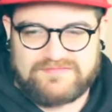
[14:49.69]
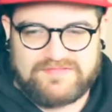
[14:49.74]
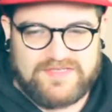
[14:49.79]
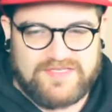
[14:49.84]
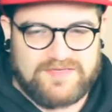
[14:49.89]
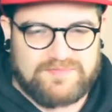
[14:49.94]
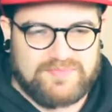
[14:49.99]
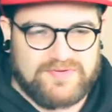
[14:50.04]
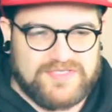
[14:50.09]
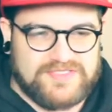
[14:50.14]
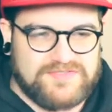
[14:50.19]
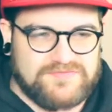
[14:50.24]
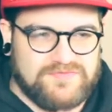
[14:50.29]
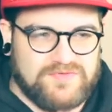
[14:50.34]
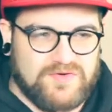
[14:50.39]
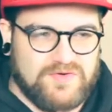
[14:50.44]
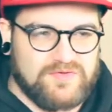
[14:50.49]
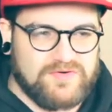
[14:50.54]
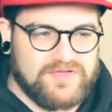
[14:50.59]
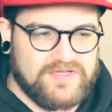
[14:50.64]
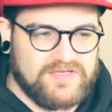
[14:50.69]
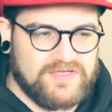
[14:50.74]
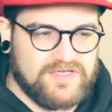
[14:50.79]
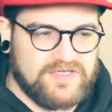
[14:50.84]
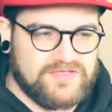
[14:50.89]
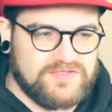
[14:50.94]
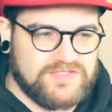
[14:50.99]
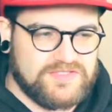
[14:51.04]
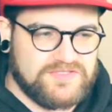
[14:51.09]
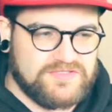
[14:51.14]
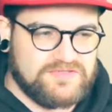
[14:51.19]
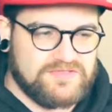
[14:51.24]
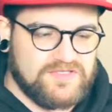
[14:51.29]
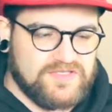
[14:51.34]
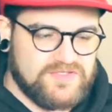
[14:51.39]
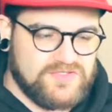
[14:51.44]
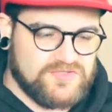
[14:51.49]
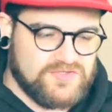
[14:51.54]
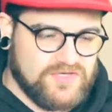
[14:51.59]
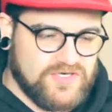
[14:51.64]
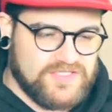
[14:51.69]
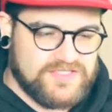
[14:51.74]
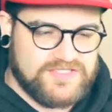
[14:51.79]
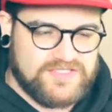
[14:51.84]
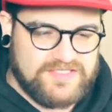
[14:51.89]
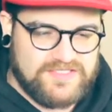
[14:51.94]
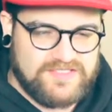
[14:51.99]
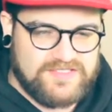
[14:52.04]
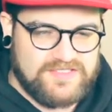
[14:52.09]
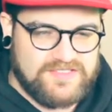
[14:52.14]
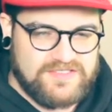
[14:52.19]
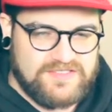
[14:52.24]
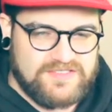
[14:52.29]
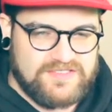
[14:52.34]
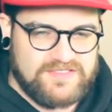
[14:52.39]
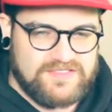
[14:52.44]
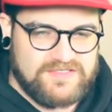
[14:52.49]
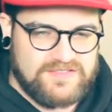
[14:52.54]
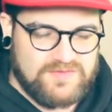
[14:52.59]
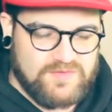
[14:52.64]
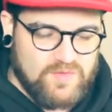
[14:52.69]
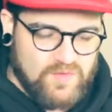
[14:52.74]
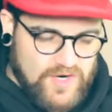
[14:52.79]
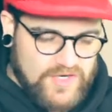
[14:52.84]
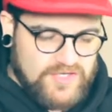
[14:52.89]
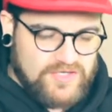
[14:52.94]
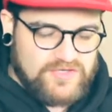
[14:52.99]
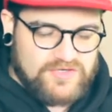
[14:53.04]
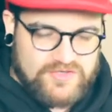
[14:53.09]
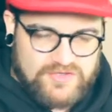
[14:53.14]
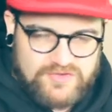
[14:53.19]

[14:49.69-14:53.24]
keep pressing forward and just trust what you're